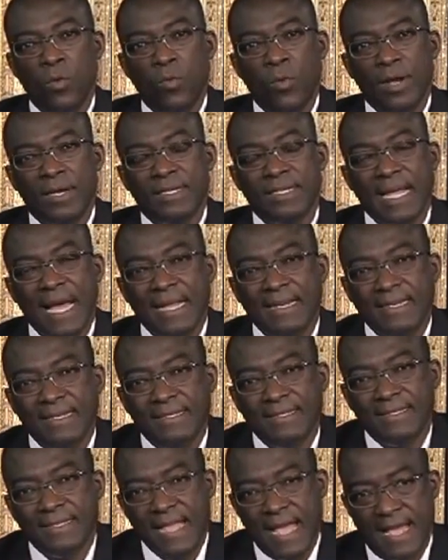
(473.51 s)
When that
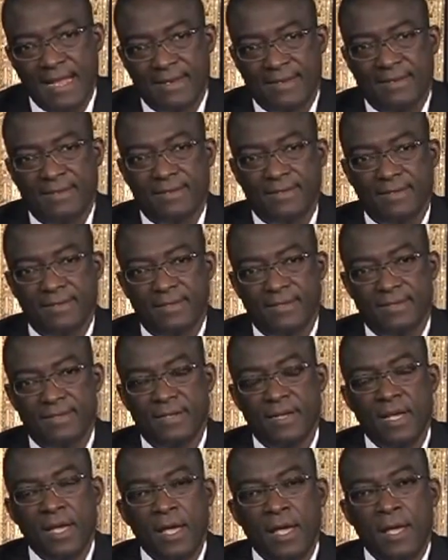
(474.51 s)
is done,
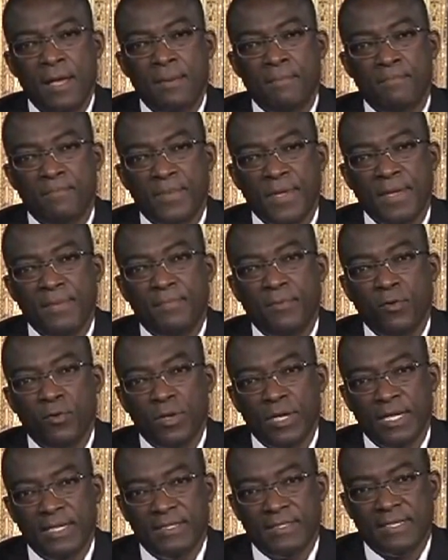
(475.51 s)
people
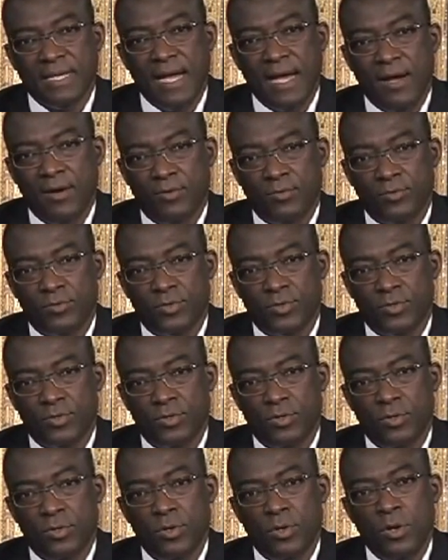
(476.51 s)
in
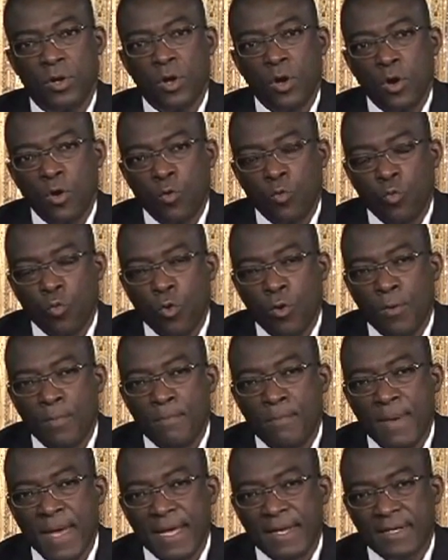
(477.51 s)
towns will
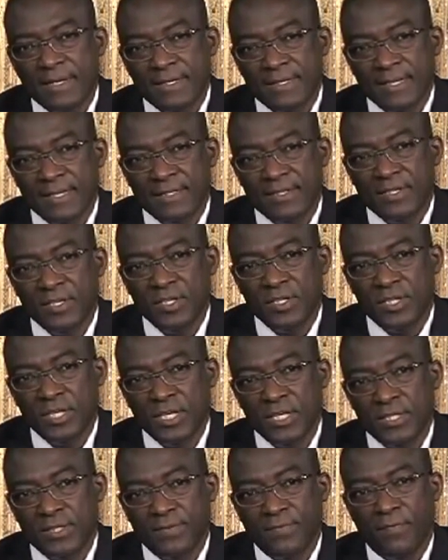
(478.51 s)
make
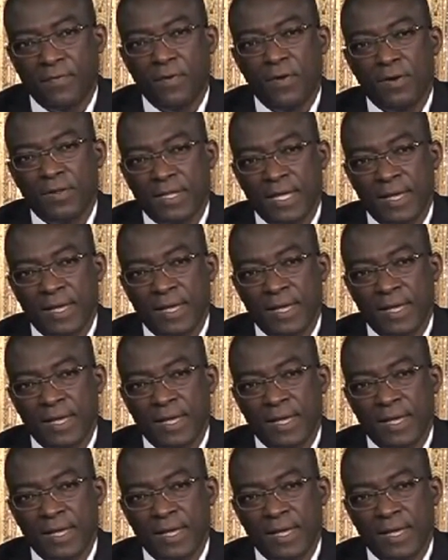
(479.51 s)
decisions for